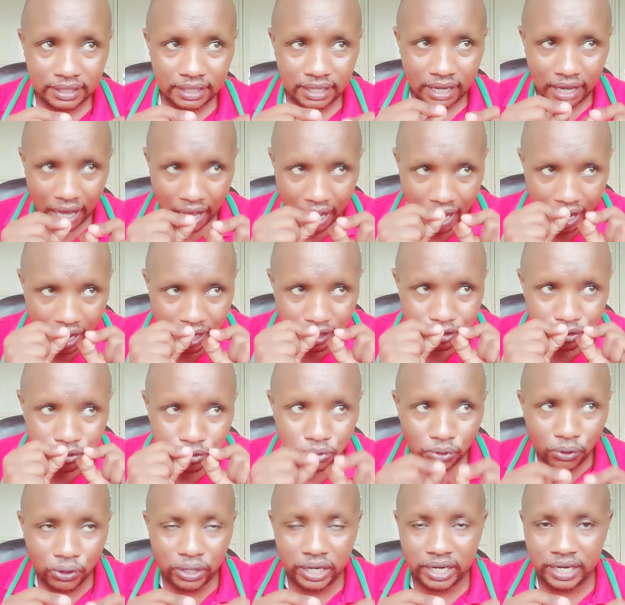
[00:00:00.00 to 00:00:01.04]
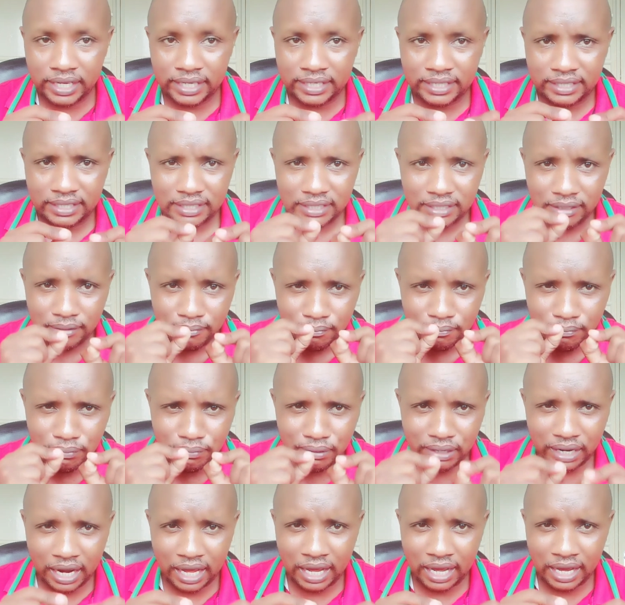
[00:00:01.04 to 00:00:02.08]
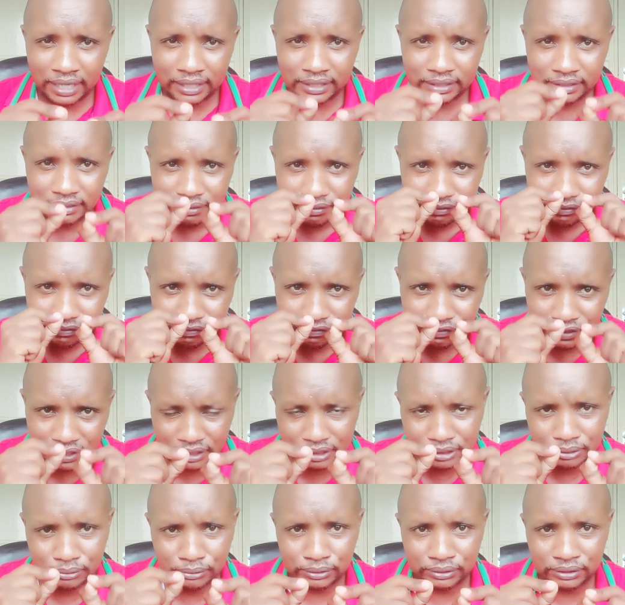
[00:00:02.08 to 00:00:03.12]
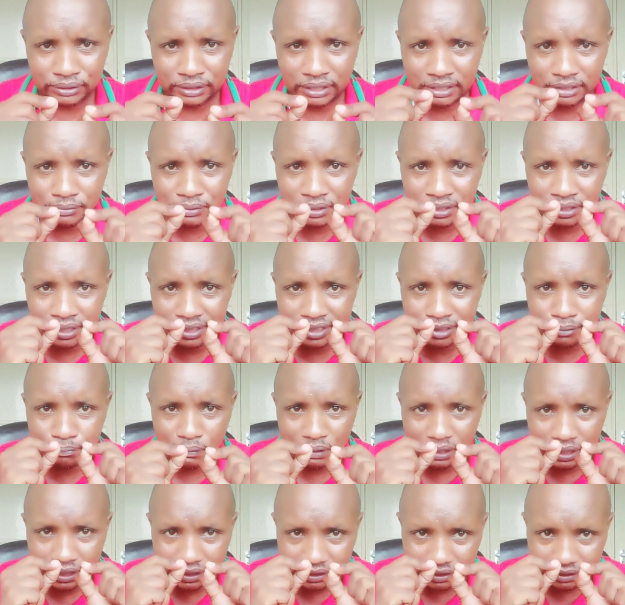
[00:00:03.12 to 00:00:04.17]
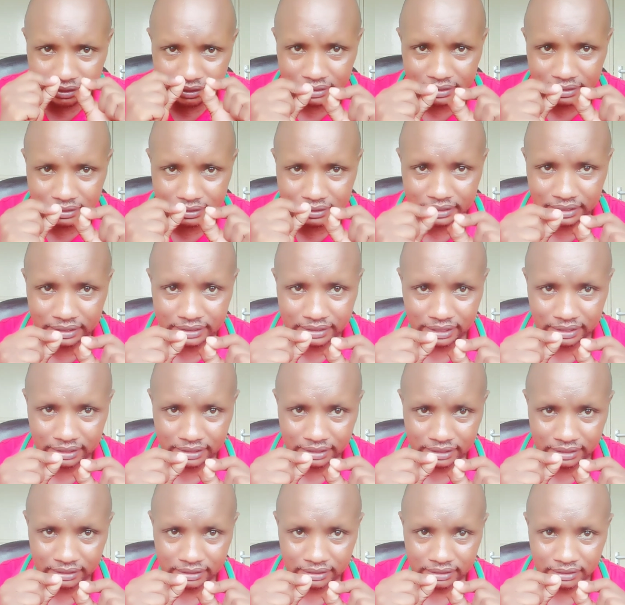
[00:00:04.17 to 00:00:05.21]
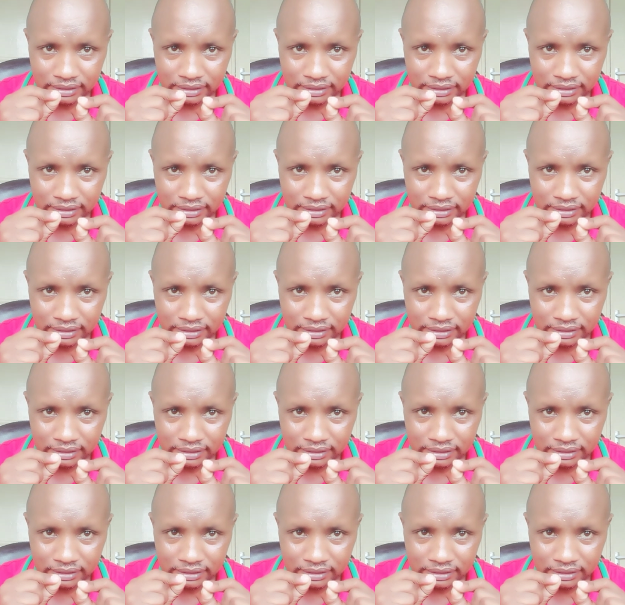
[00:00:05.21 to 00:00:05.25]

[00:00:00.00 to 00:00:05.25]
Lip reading: are swollen blood vessels, and we explained this yesterday.